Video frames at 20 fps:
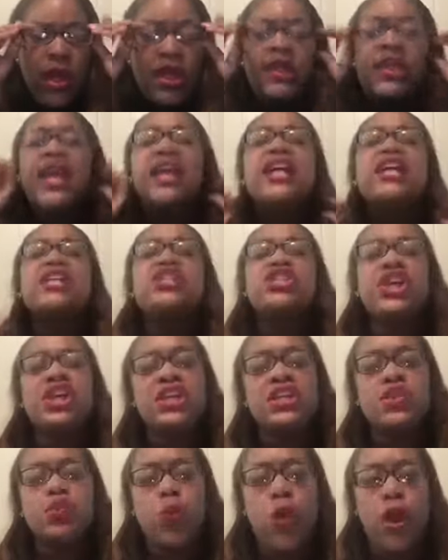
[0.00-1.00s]
Get into
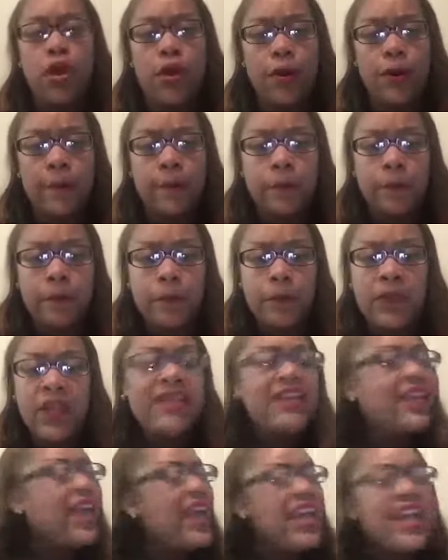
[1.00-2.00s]
this word.
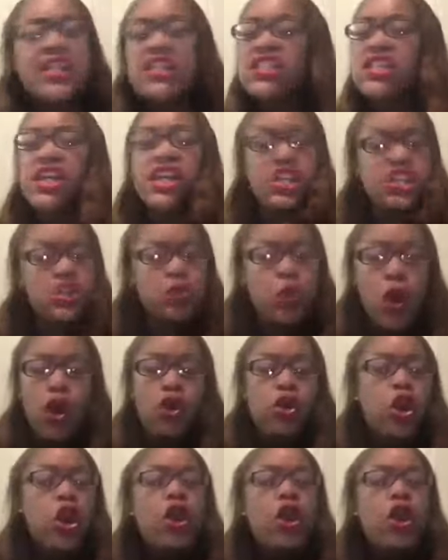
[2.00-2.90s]
Get into this word.